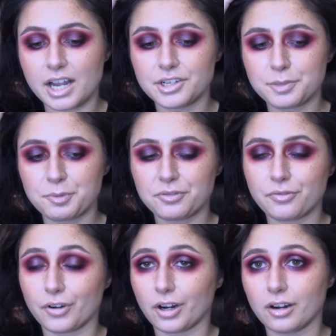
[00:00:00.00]
I just
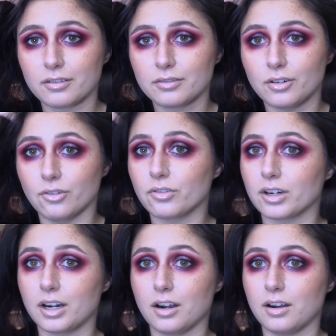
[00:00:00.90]
prefer
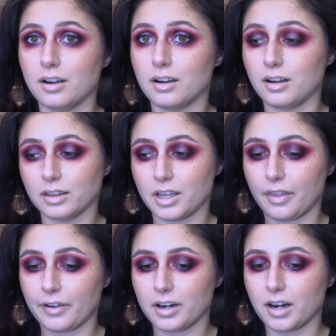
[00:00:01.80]
over all
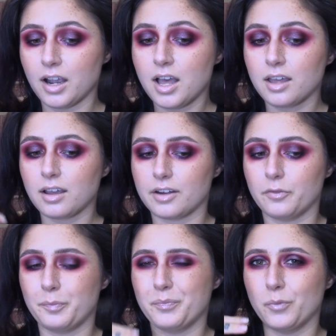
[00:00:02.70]
other kind
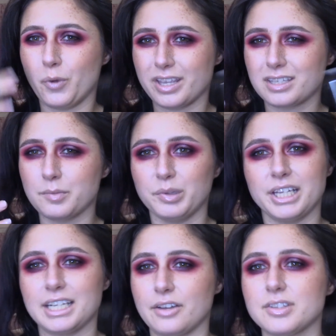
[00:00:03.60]
of ways to
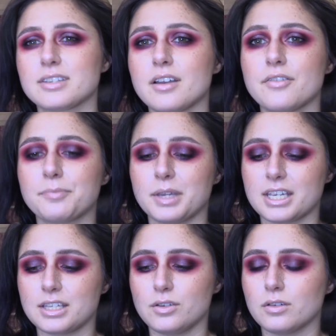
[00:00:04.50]
blend out stuff
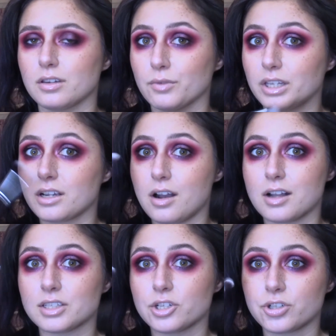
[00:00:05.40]
because you can really
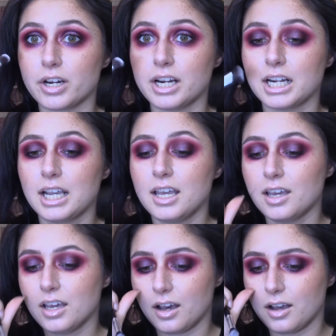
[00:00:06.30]
concentrate
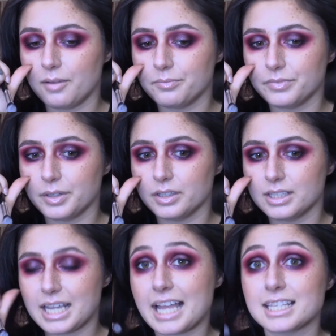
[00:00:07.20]
the
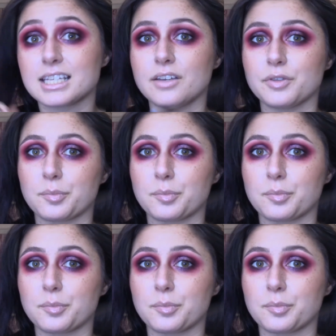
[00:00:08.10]
intensity of the